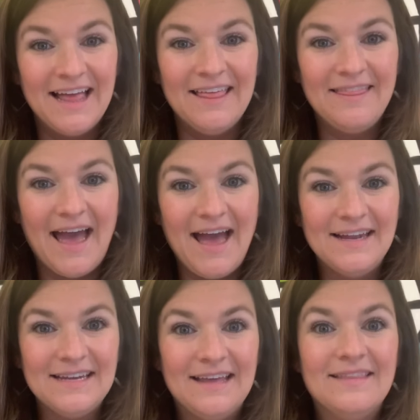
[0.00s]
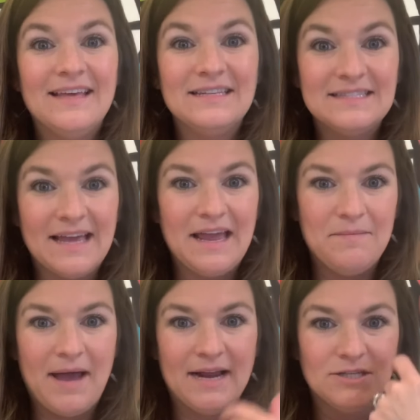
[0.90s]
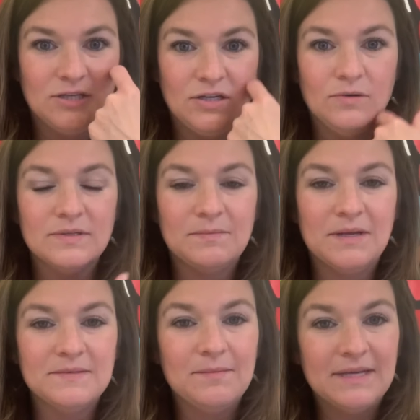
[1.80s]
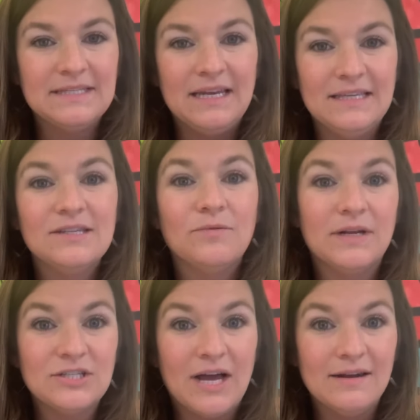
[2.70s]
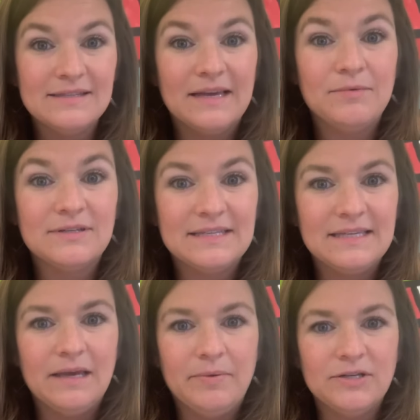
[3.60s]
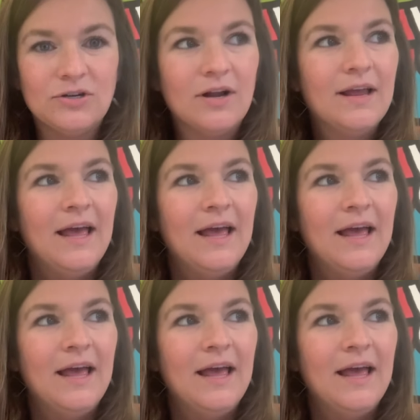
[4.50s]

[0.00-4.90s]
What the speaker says: that and then say it back to you. Sometimes it makes it easier when a child is able to see a picture.